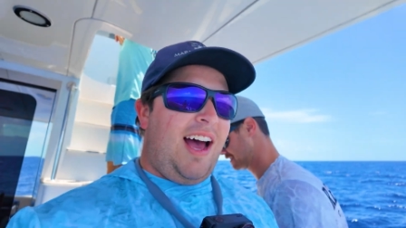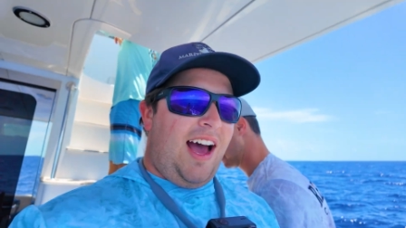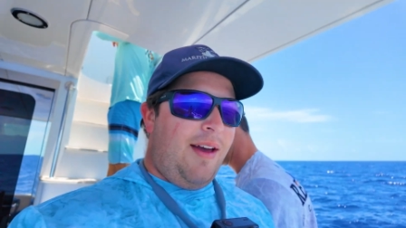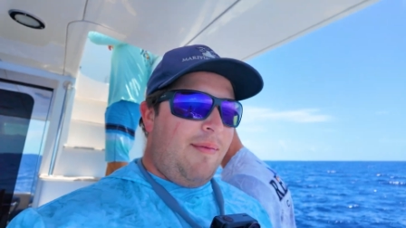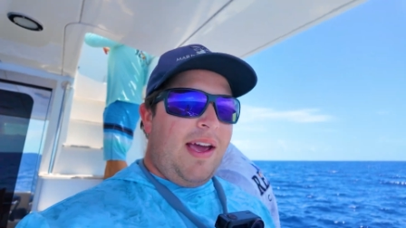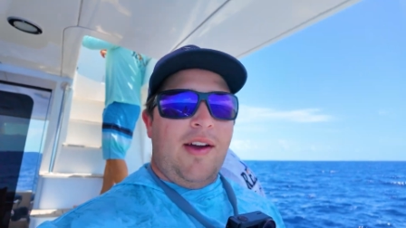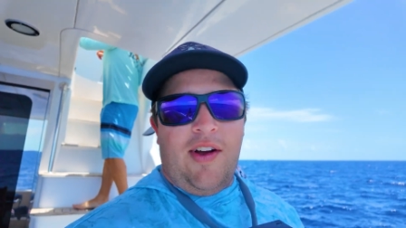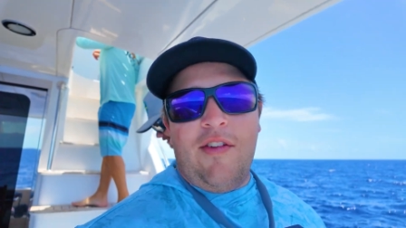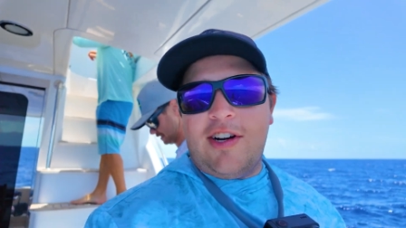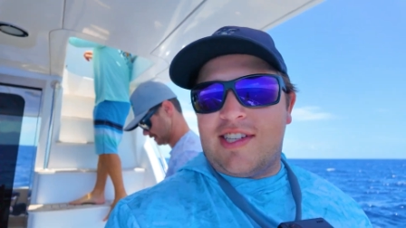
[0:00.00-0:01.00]
I may have
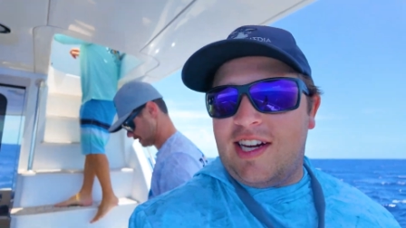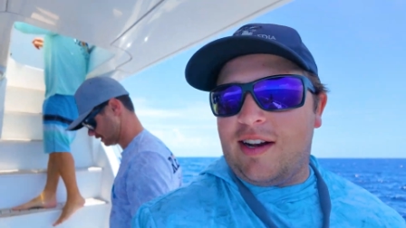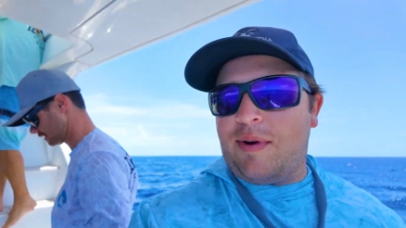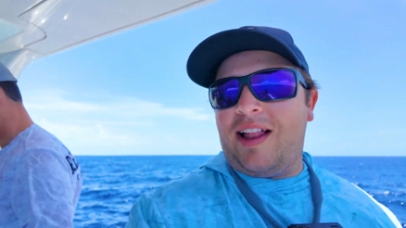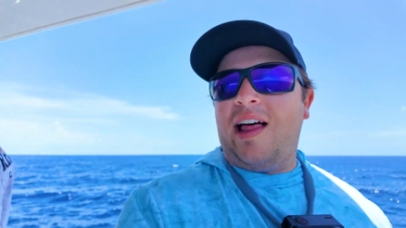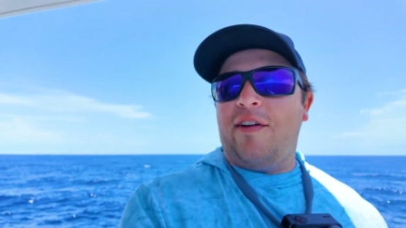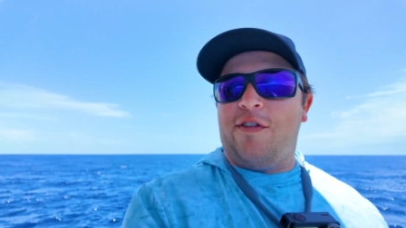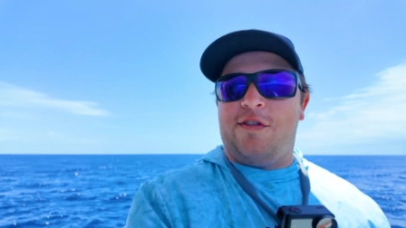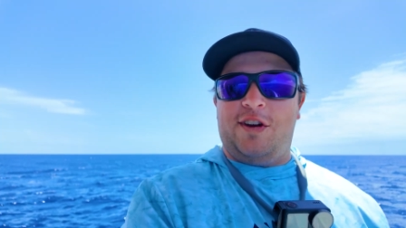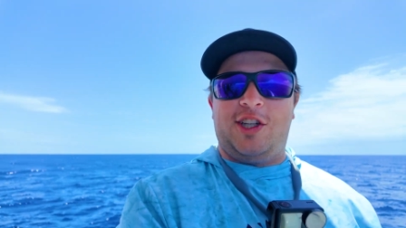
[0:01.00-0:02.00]
ever seen in my life
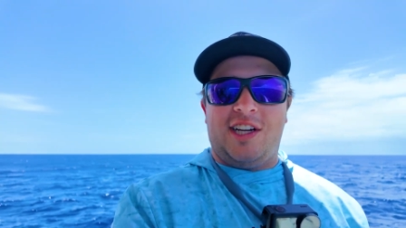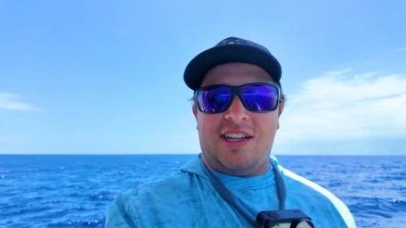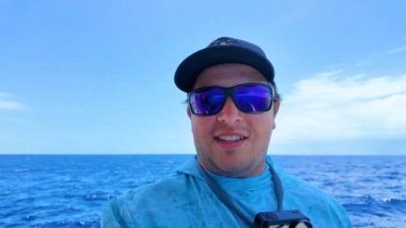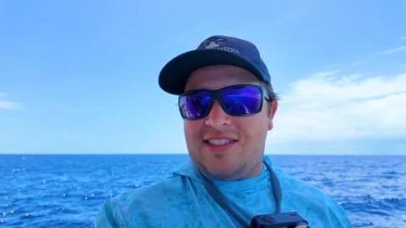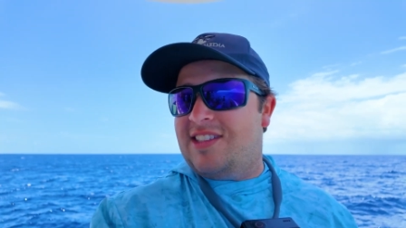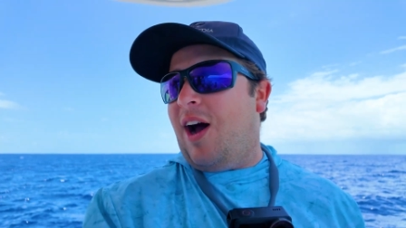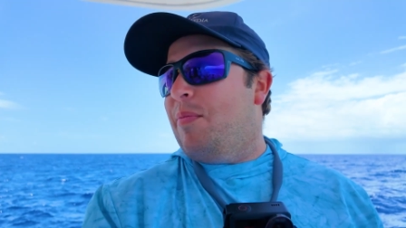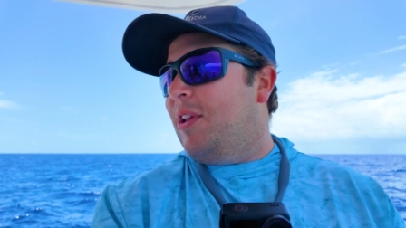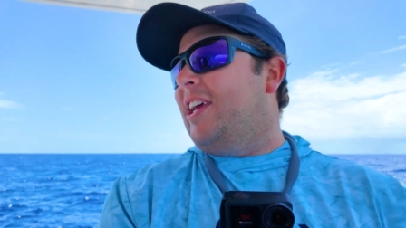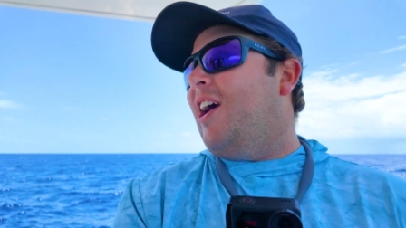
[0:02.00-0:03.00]
of fishing.
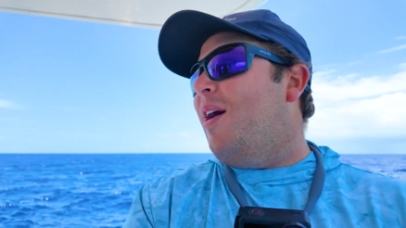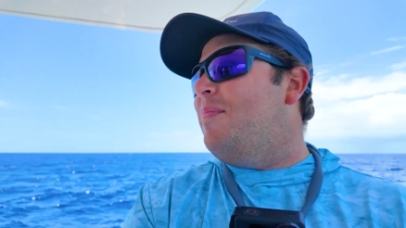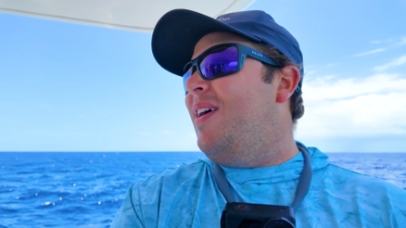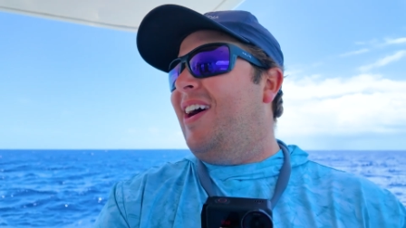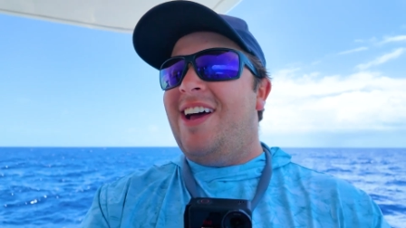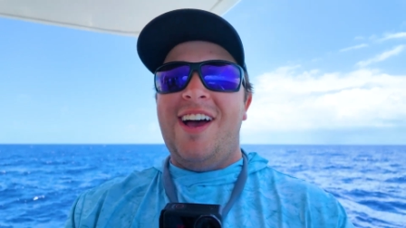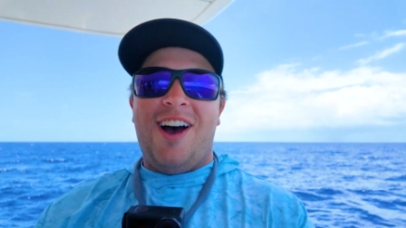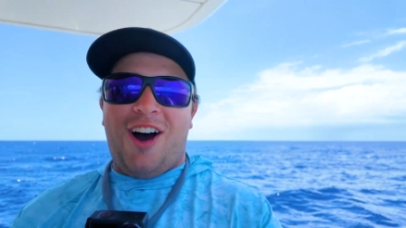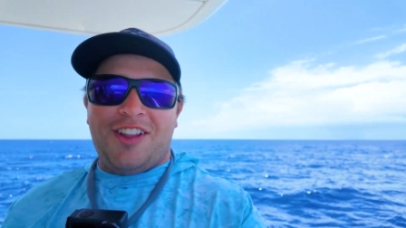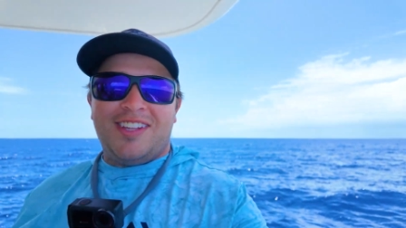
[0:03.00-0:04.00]
Doubling up
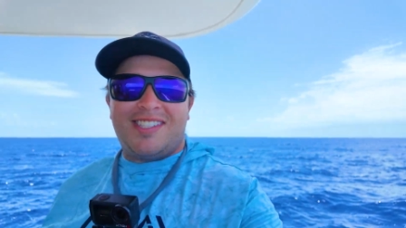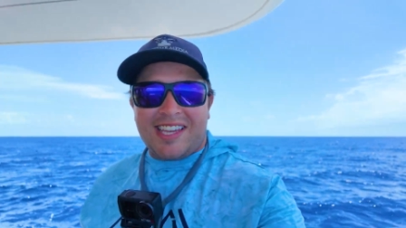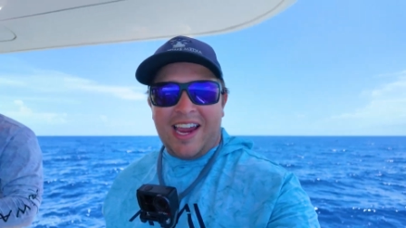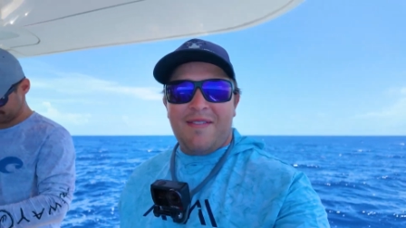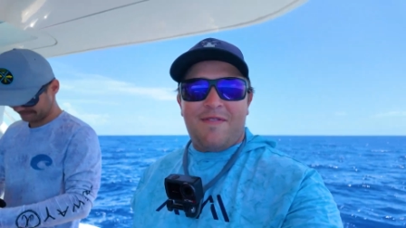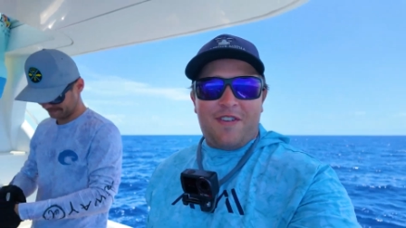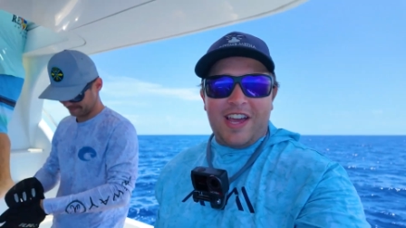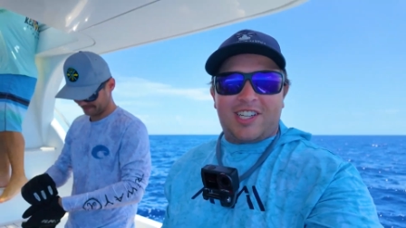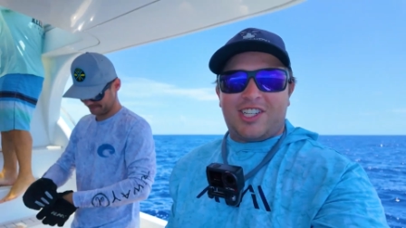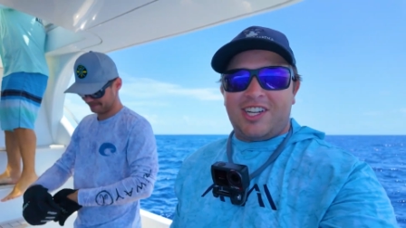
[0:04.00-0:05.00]
on the same
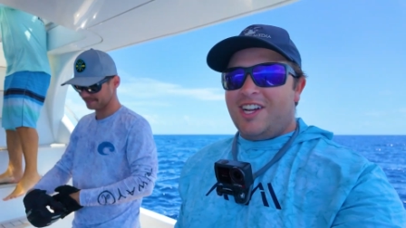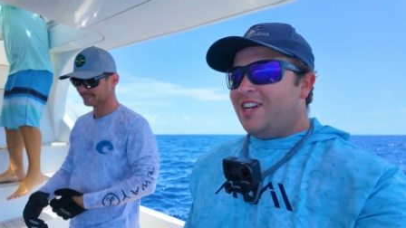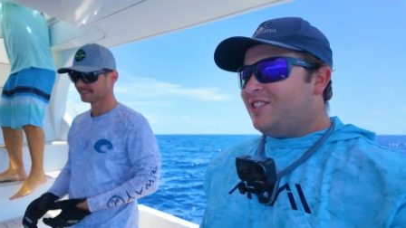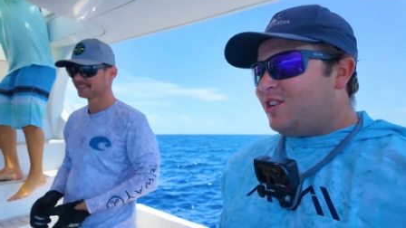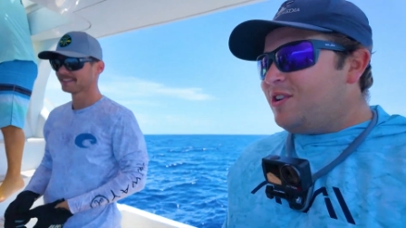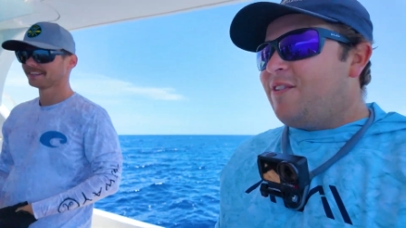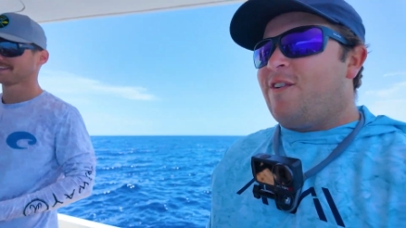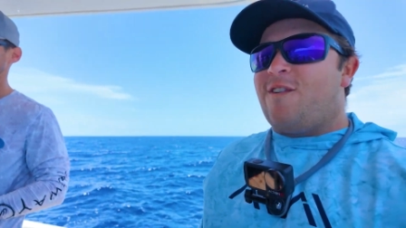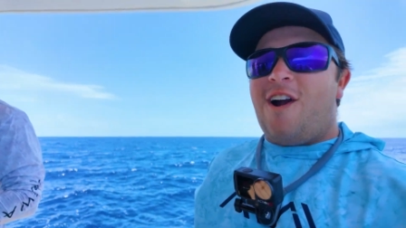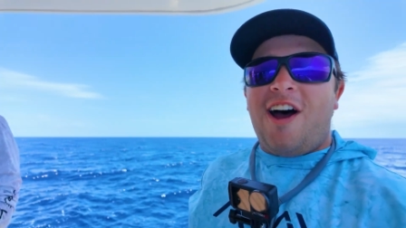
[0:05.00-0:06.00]
fish, 2
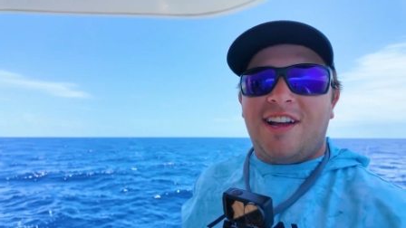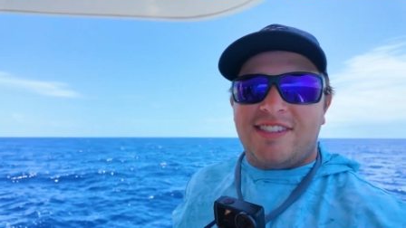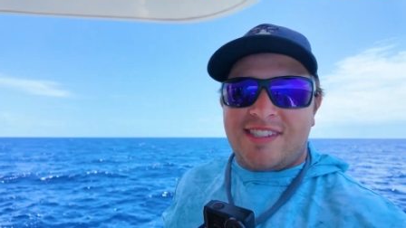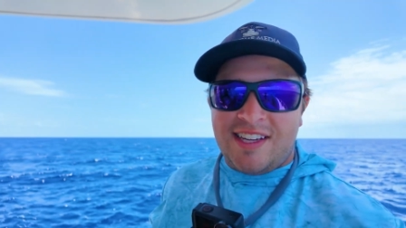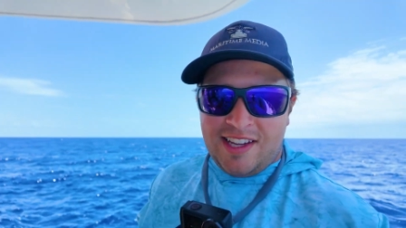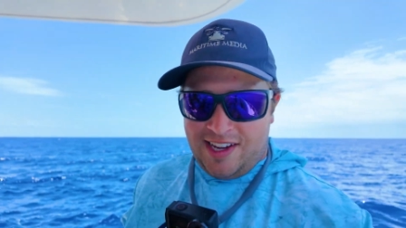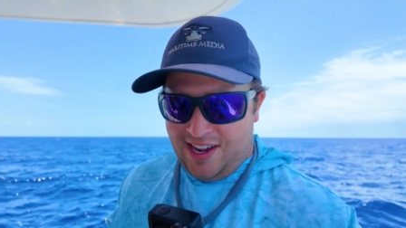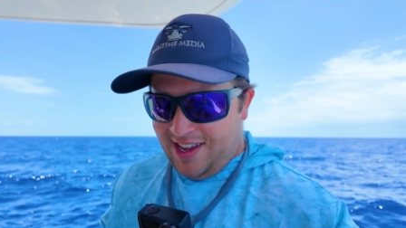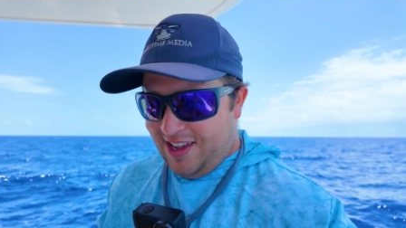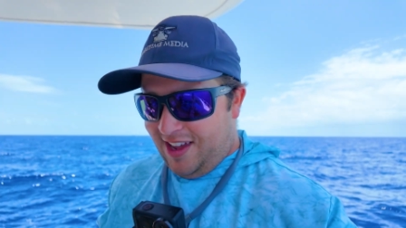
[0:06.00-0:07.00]
different rods,
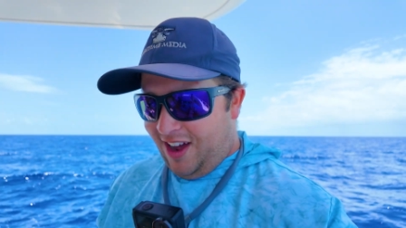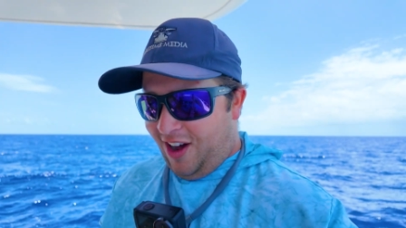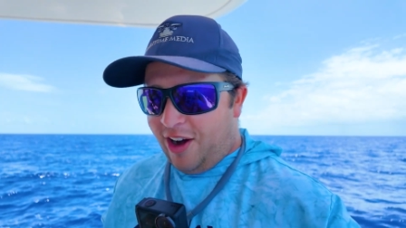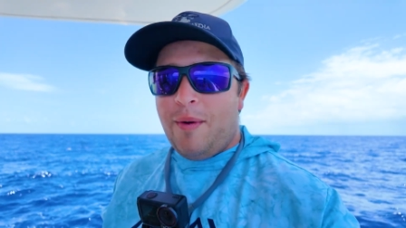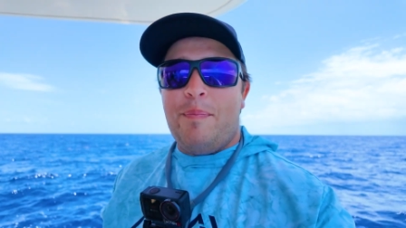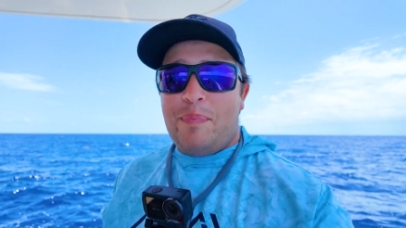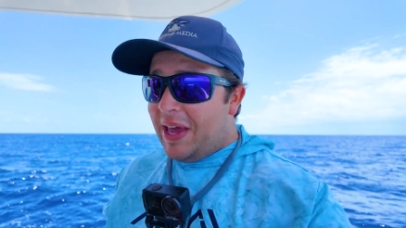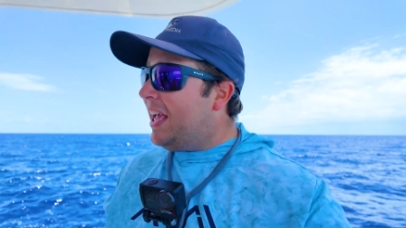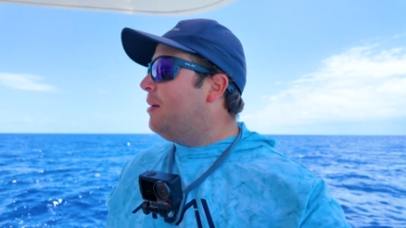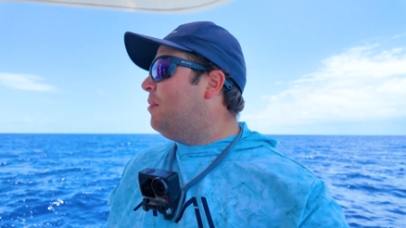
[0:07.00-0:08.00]
on a
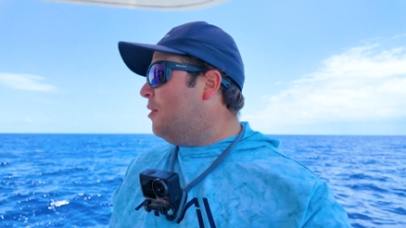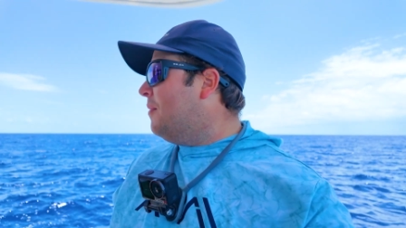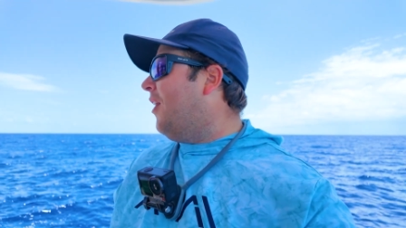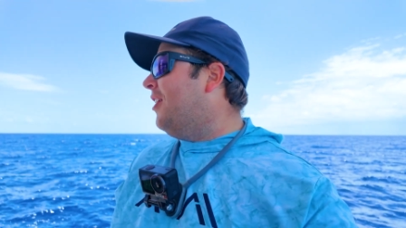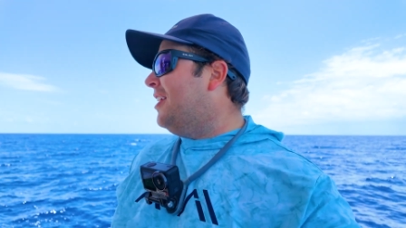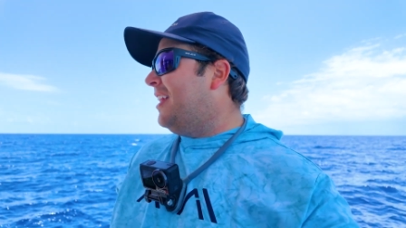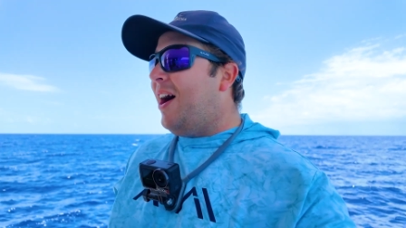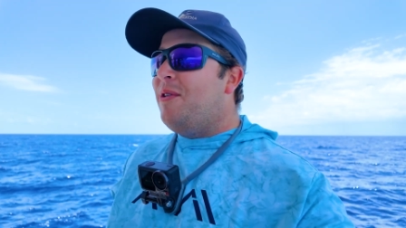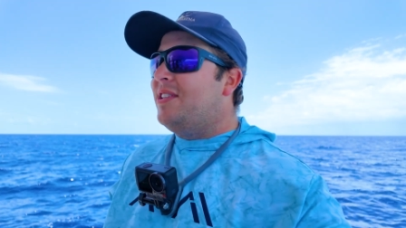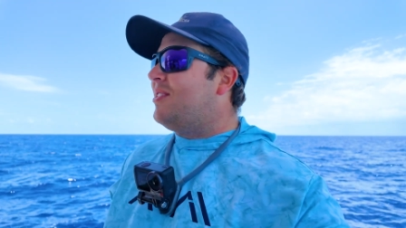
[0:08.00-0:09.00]
big blue marlin.
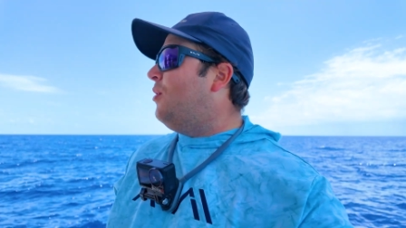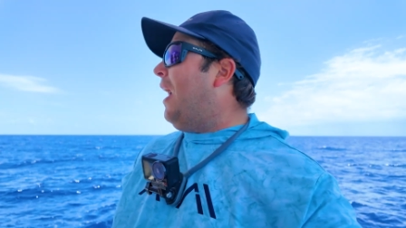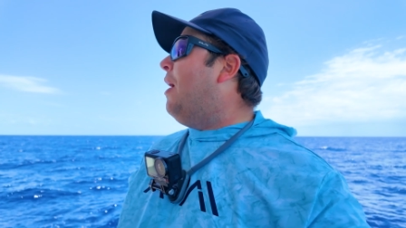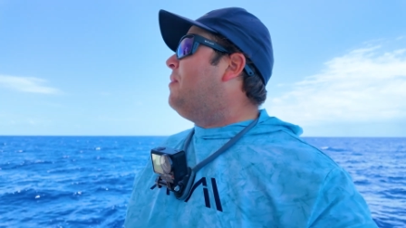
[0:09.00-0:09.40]
That was, how